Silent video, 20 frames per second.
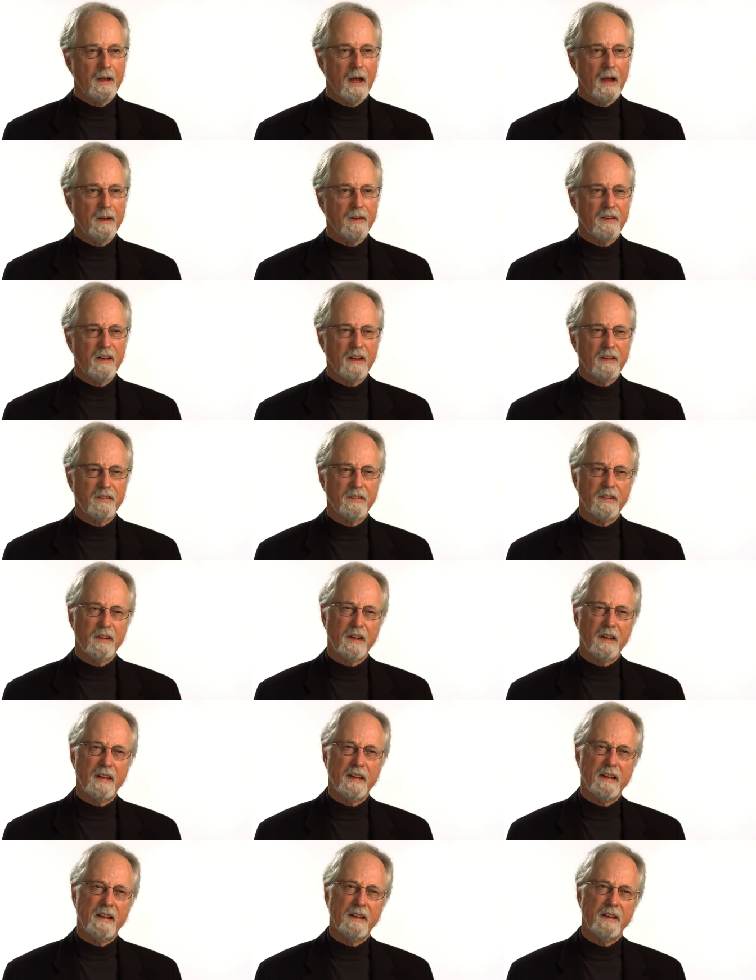not
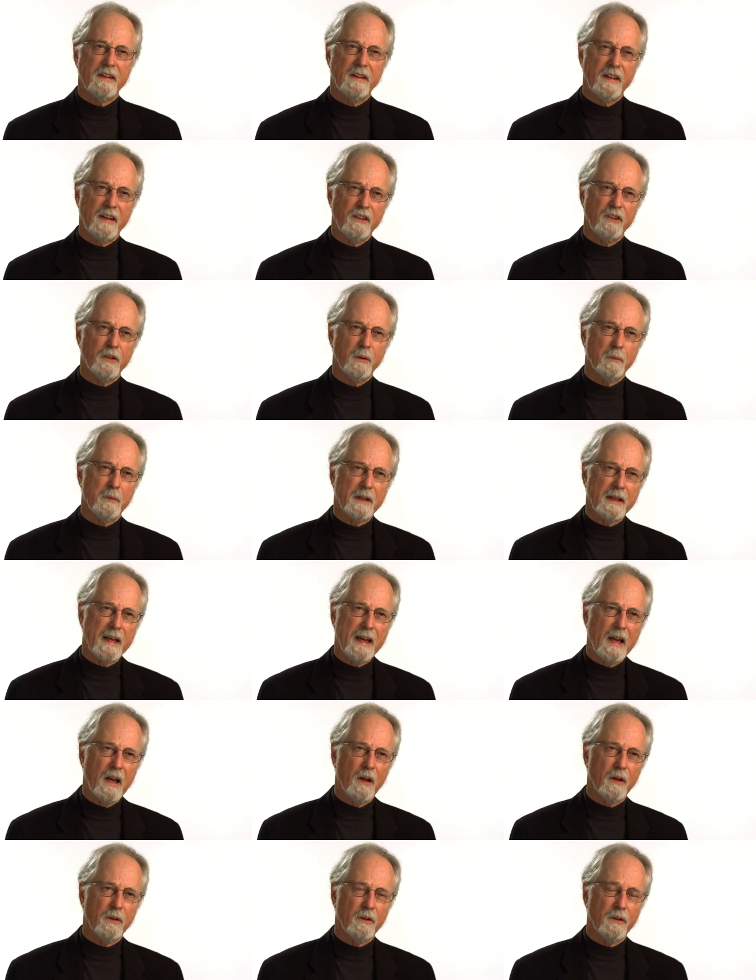necessarily teach them to
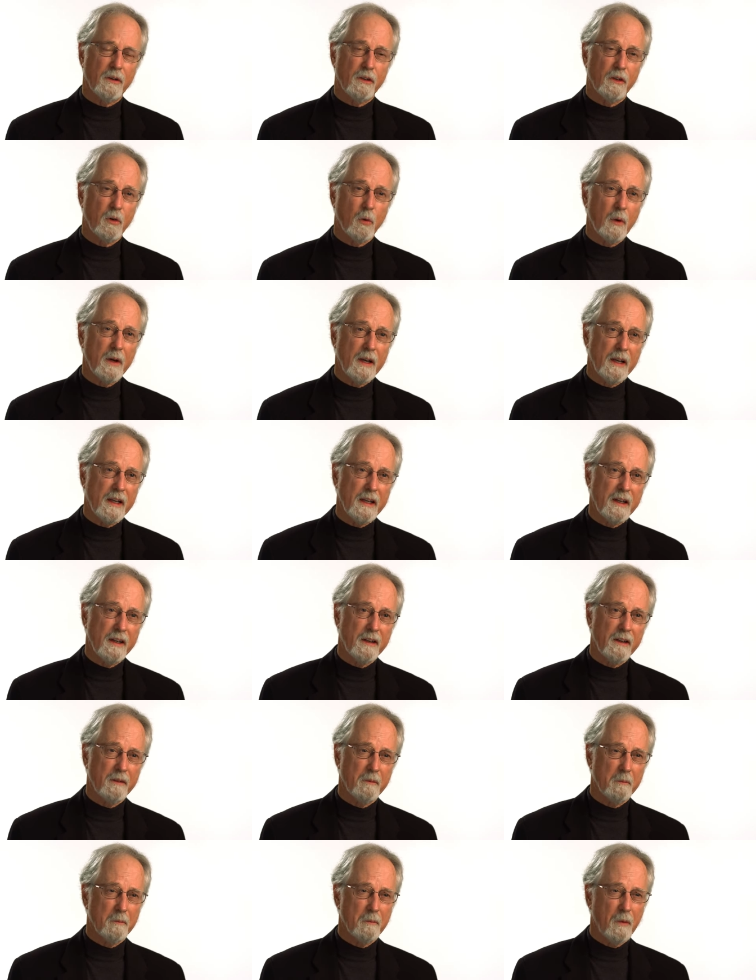count to 20.
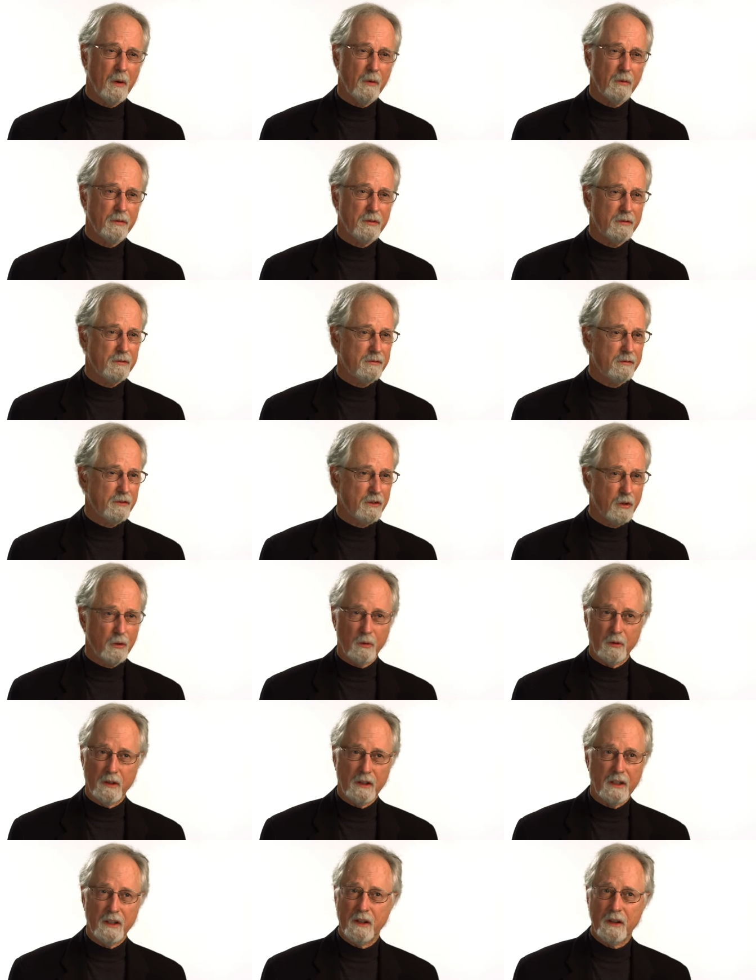Most
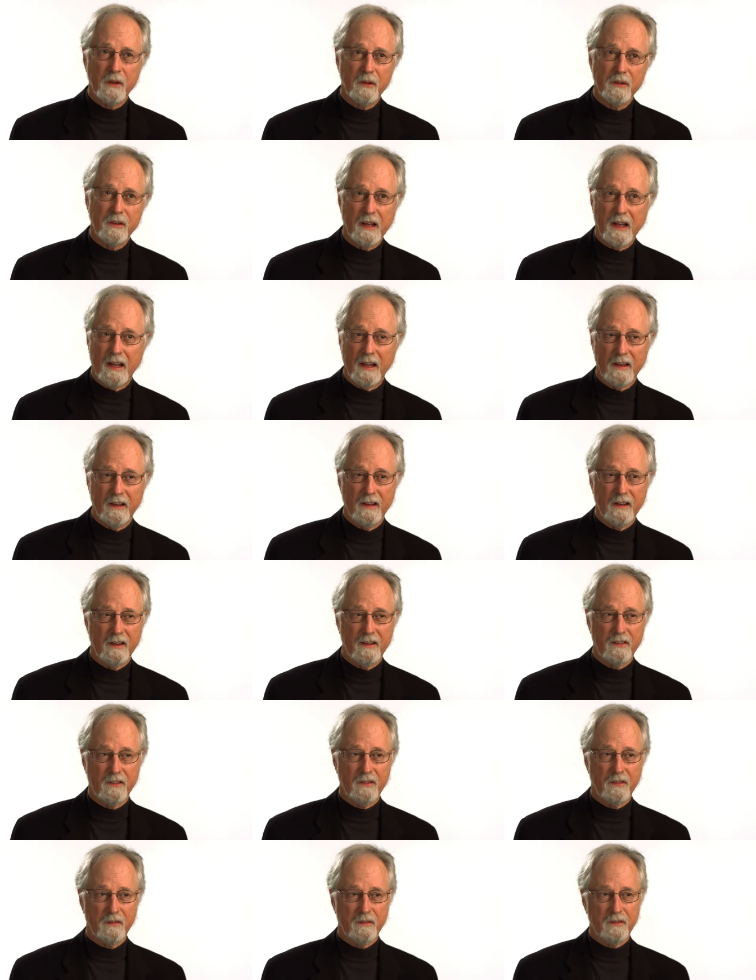children can do that, and
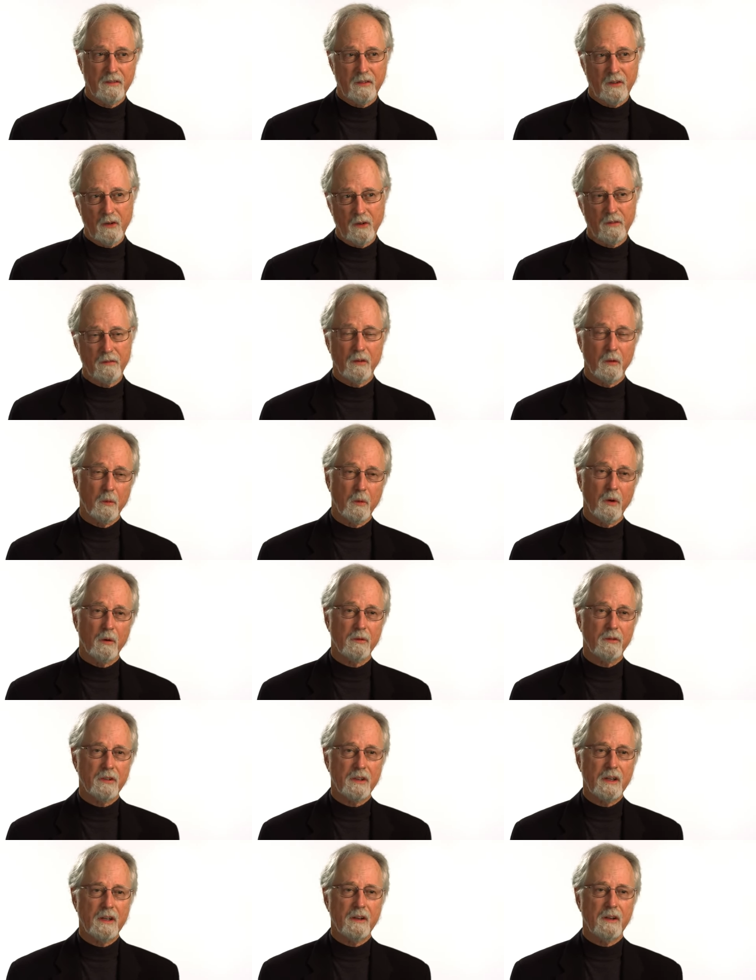it's sort of a
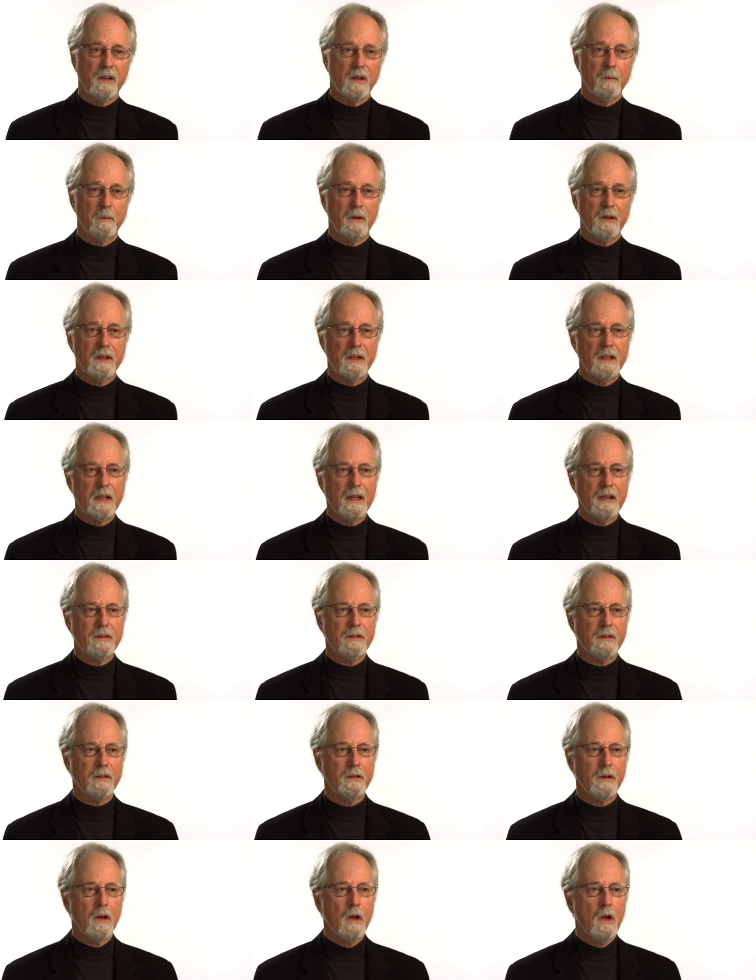rote skill in many
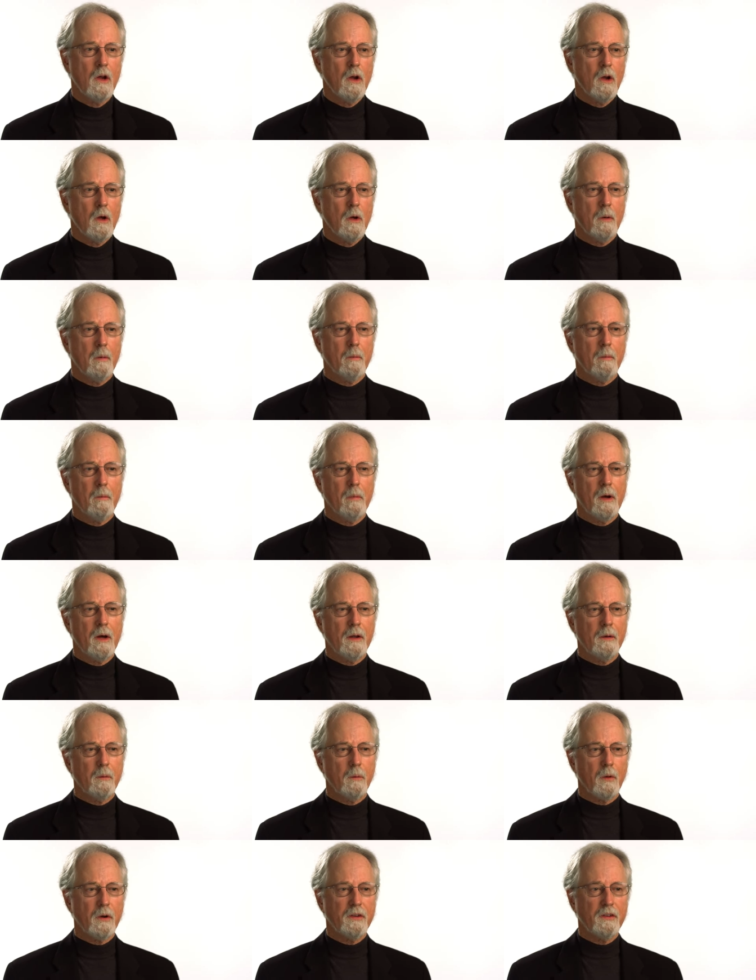cases.
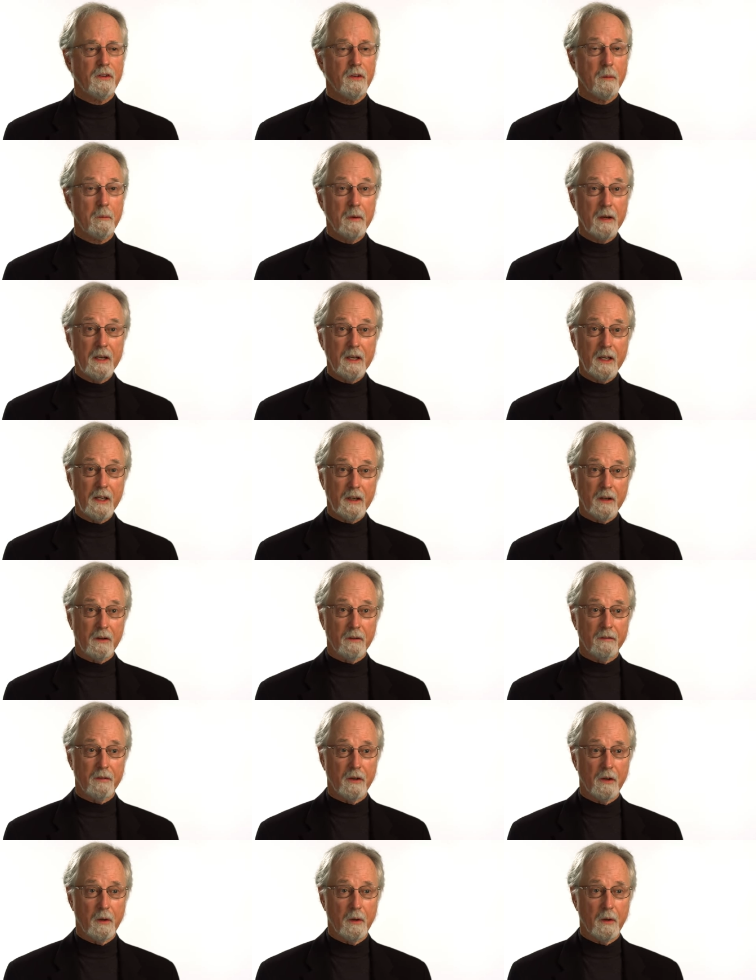But what's the meaning of a